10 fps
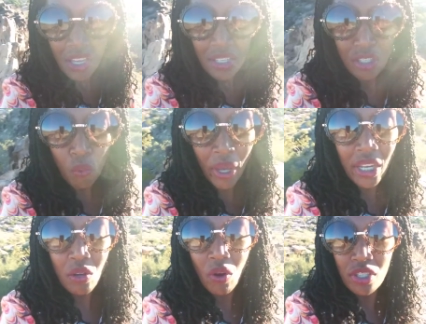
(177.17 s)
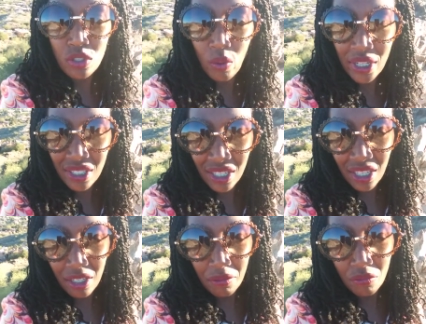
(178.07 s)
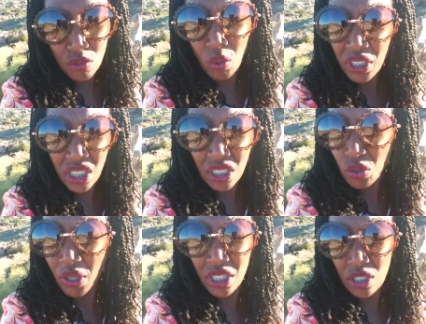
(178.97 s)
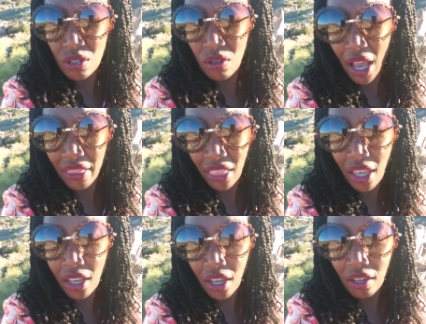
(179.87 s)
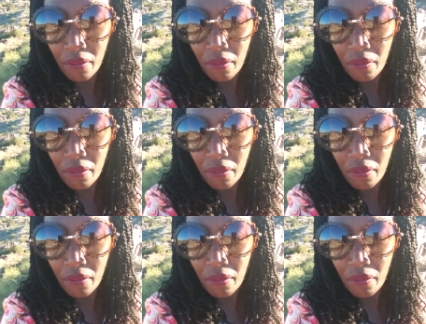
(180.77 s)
So when he was 22, I think,